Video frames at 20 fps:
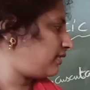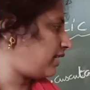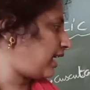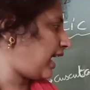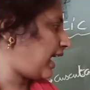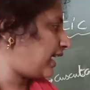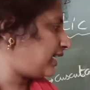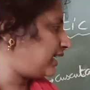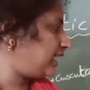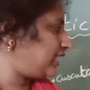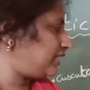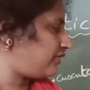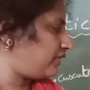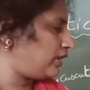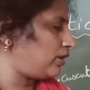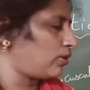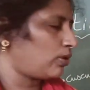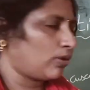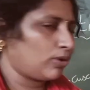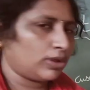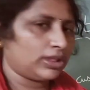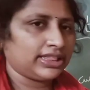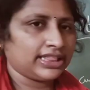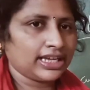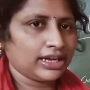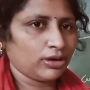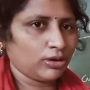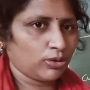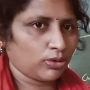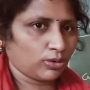and it will hold
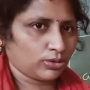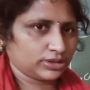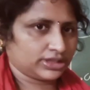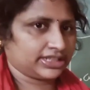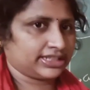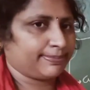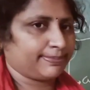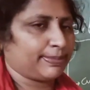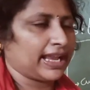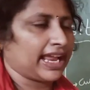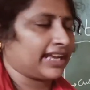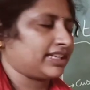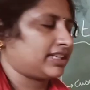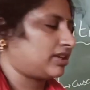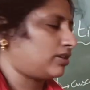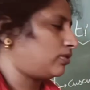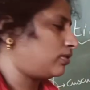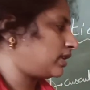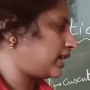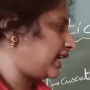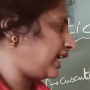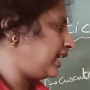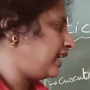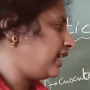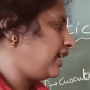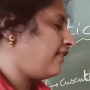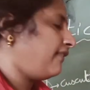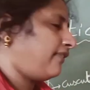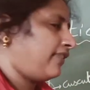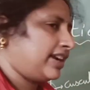the host plant. Okay,
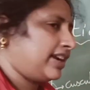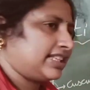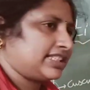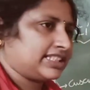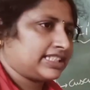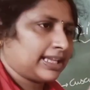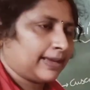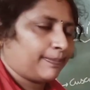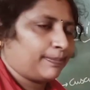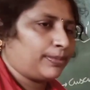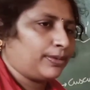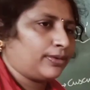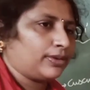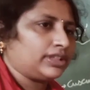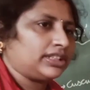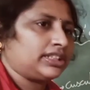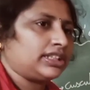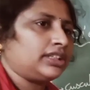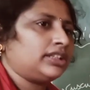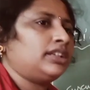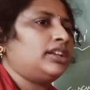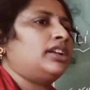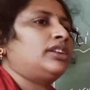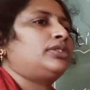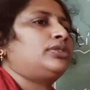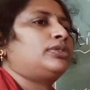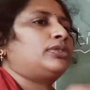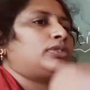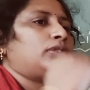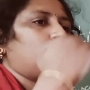for support
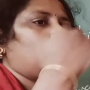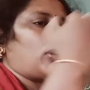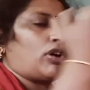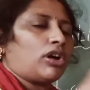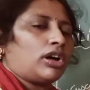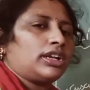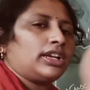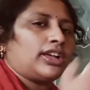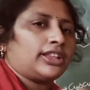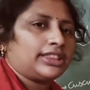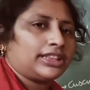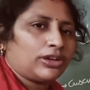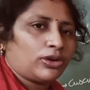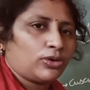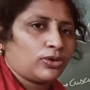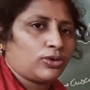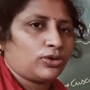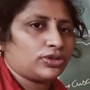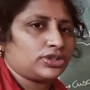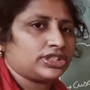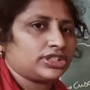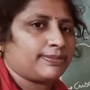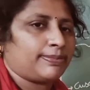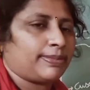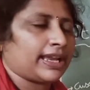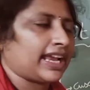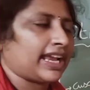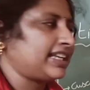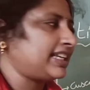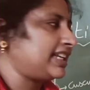to crawl on the host
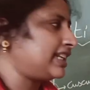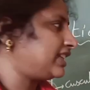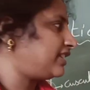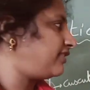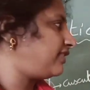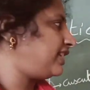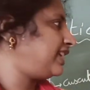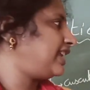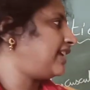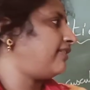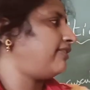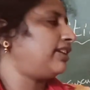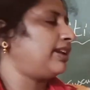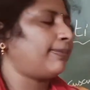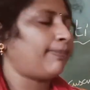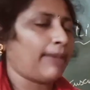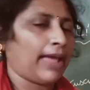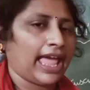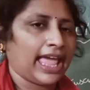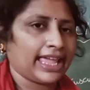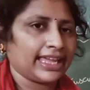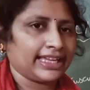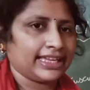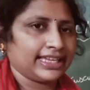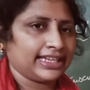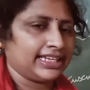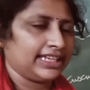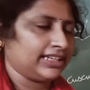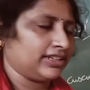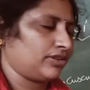plant, it will develop
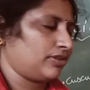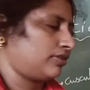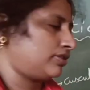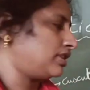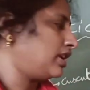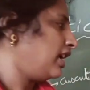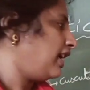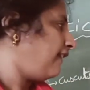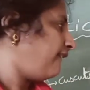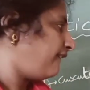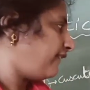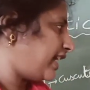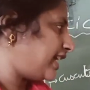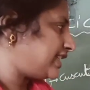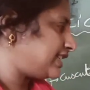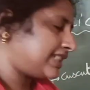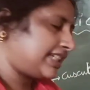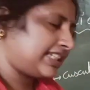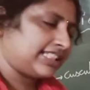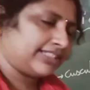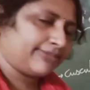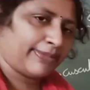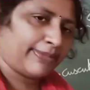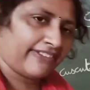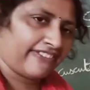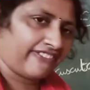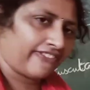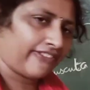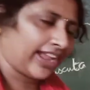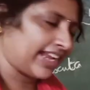anchoring root. Once it
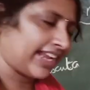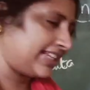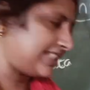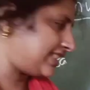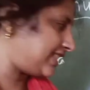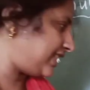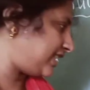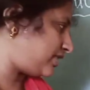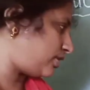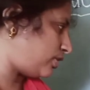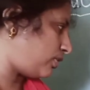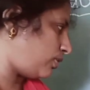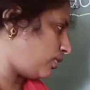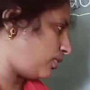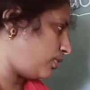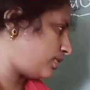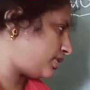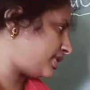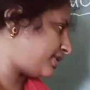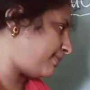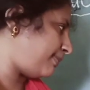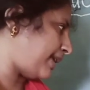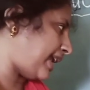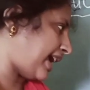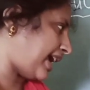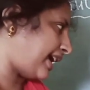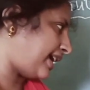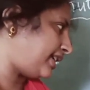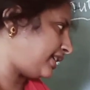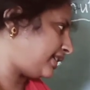finds its host
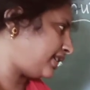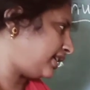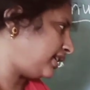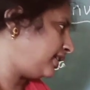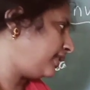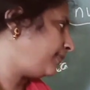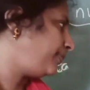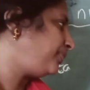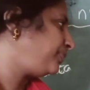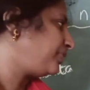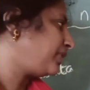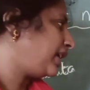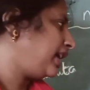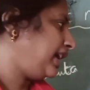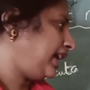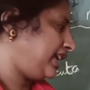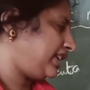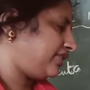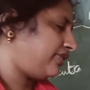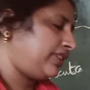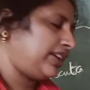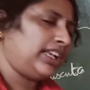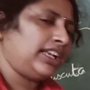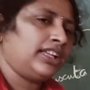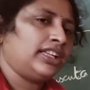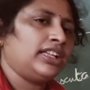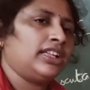plant, it will